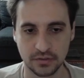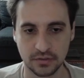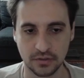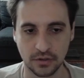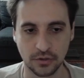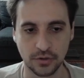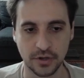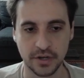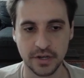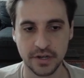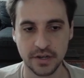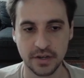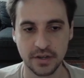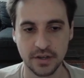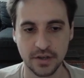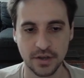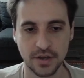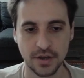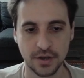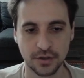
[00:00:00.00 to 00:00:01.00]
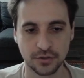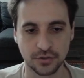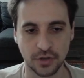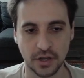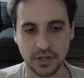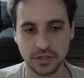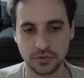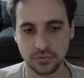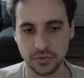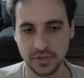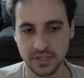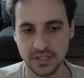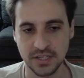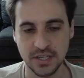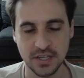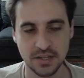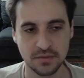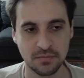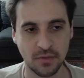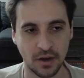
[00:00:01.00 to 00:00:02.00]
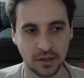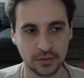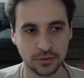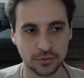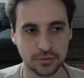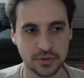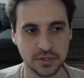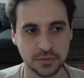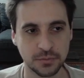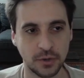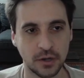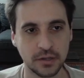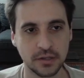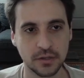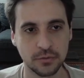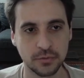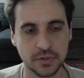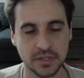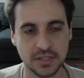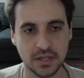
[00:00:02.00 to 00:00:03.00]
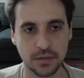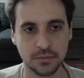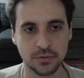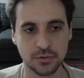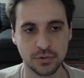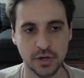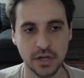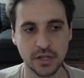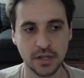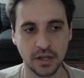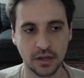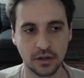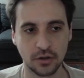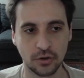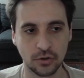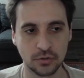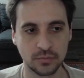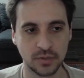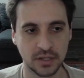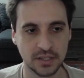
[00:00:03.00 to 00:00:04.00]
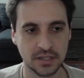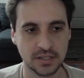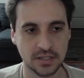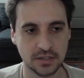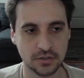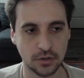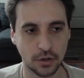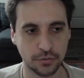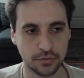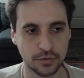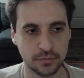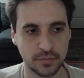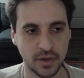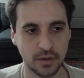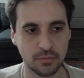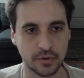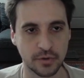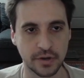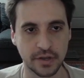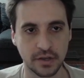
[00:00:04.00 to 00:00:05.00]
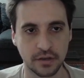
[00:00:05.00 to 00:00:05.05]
Okay? So as we see, the model responded with some training code, but this is all from memory.